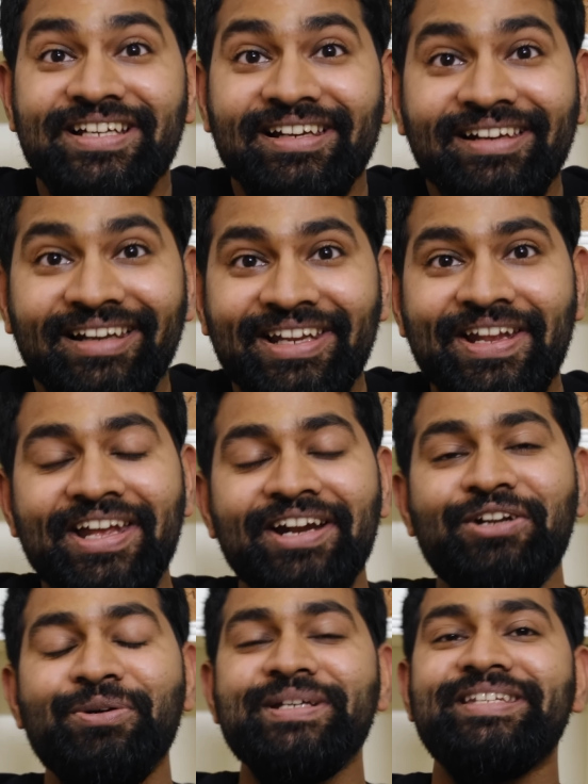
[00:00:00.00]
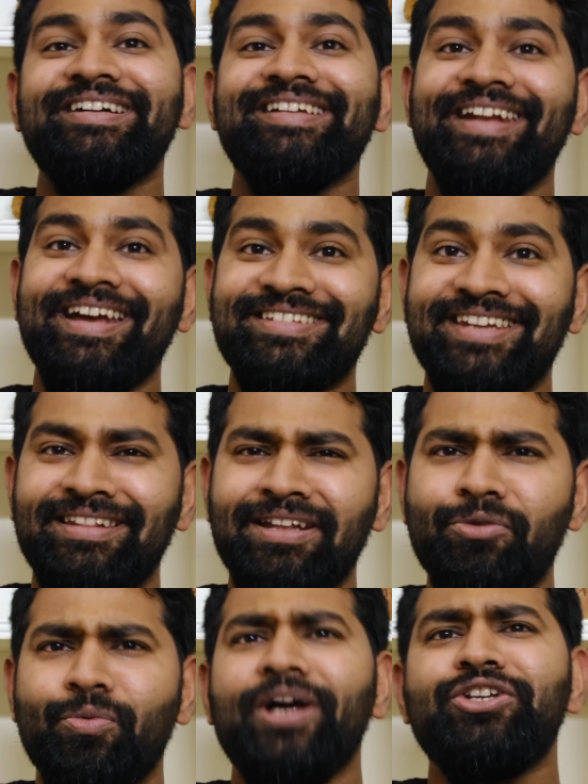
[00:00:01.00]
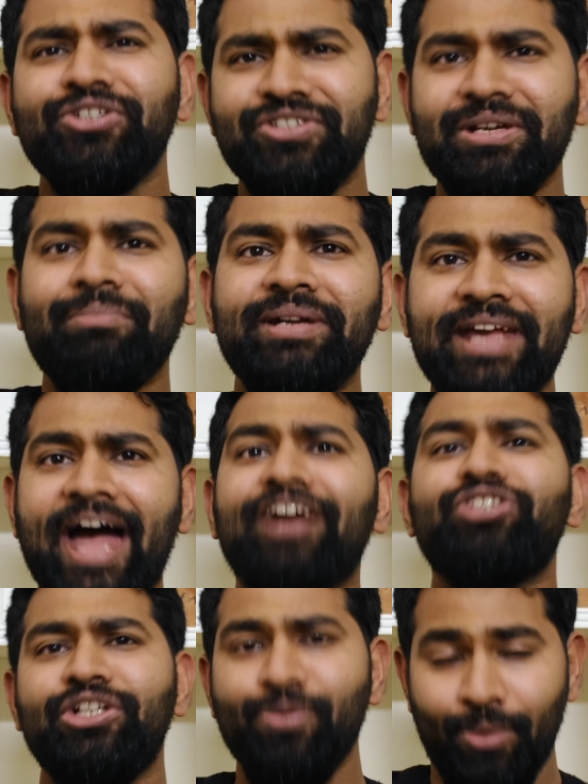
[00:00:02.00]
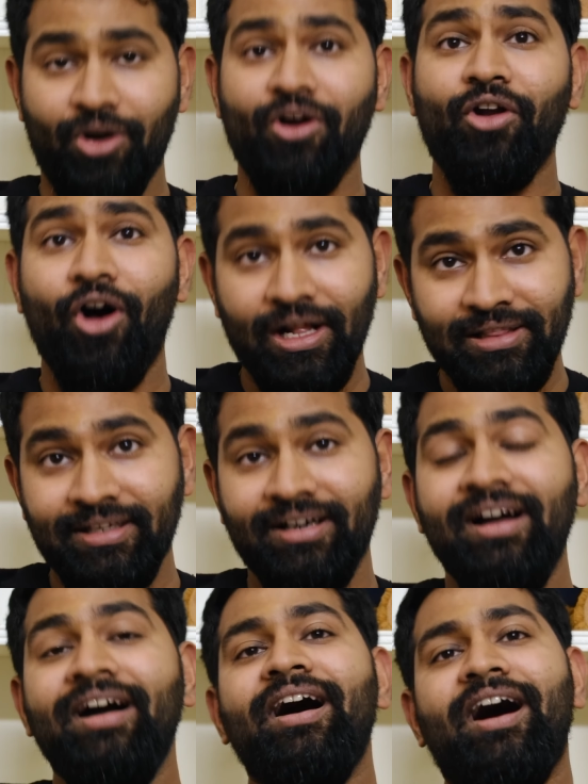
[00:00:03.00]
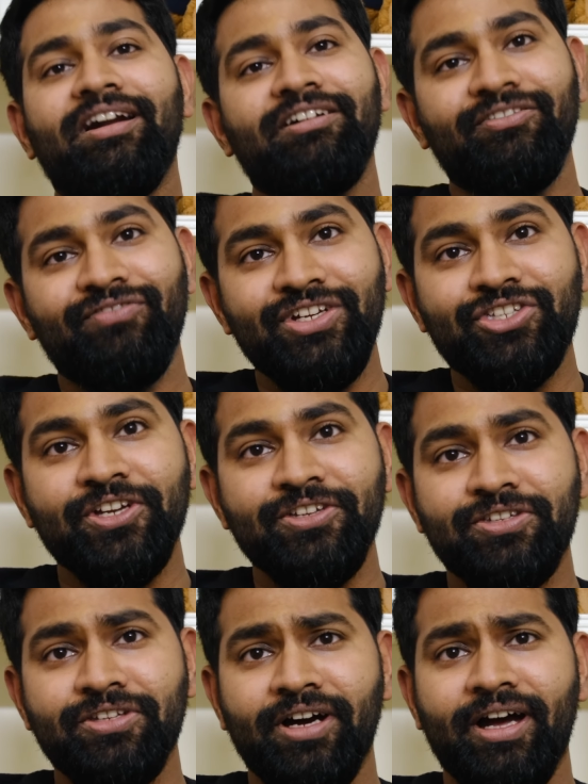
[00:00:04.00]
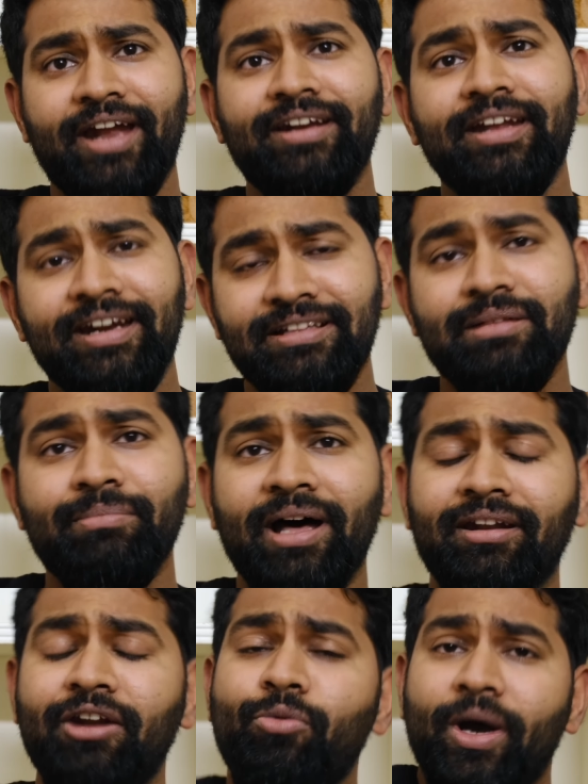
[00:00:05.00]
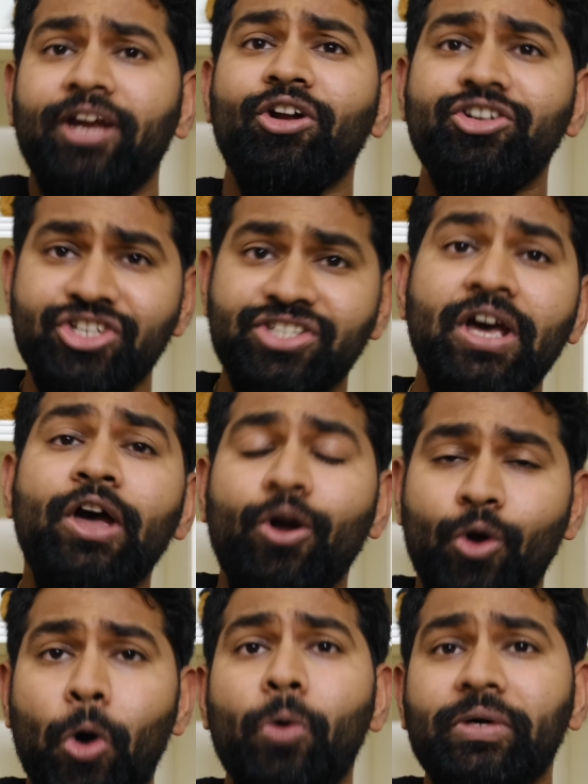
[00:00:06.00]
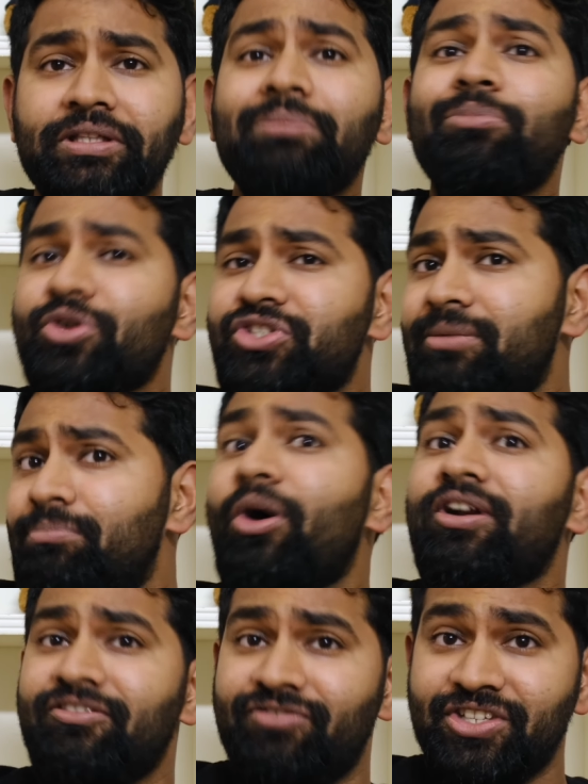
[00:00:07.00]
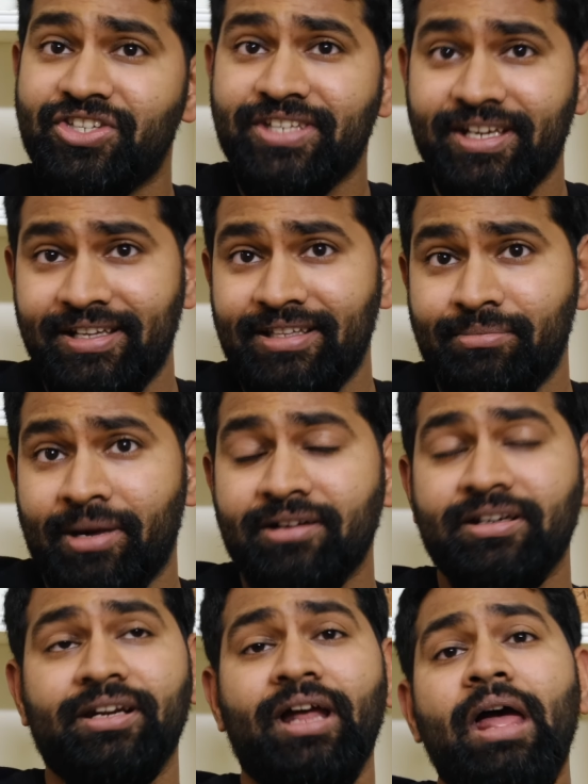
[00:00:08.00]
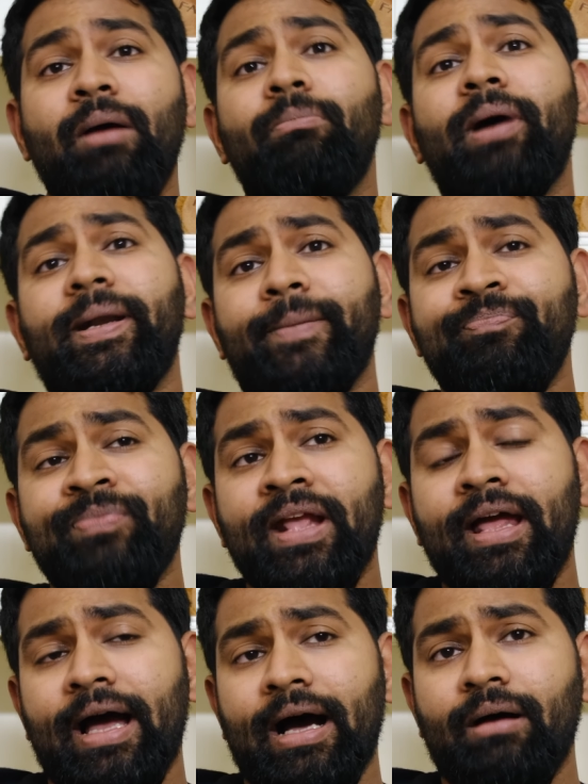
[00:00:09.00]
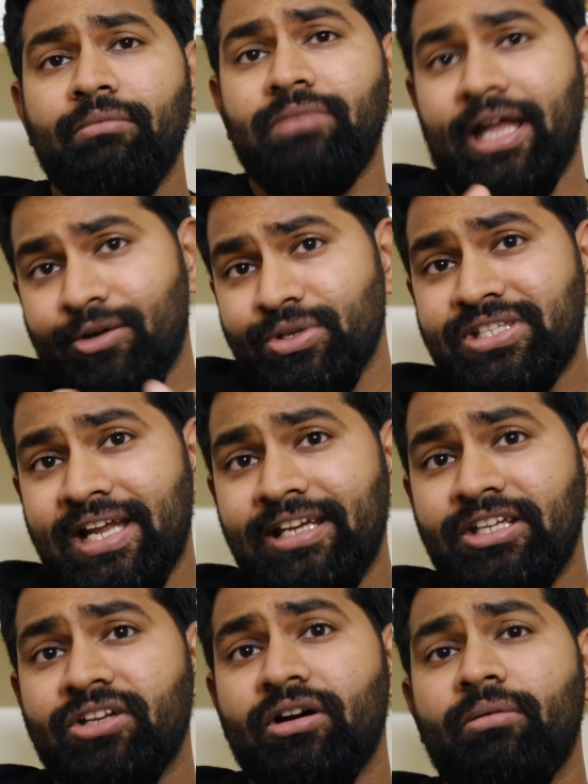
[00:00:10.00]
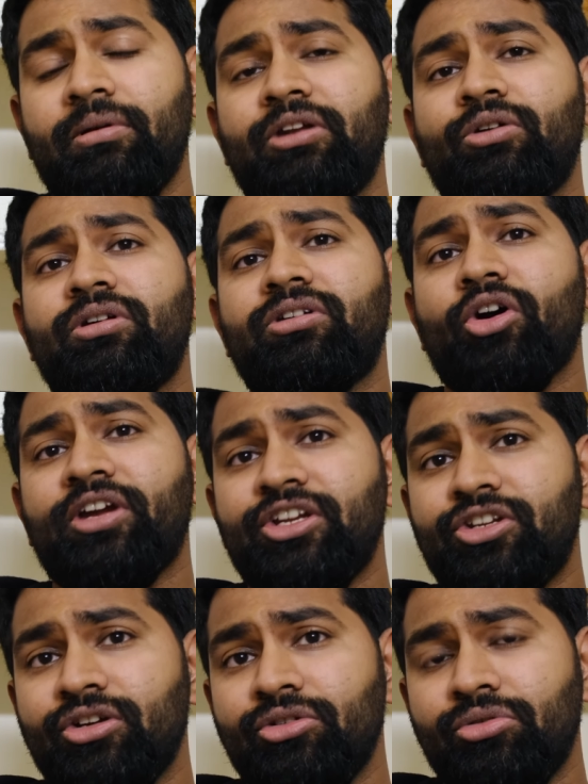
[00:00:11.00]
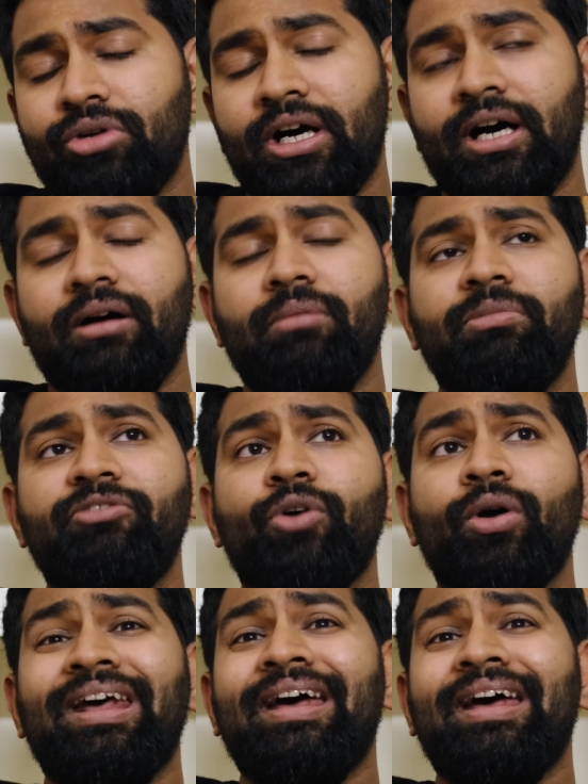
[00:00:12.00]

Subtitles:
to a certain extent, that why should somebody actually work on all the 100 features and hit the market? Why not just go with the most important features and hit the market? But like I was telling to you, talking to you before,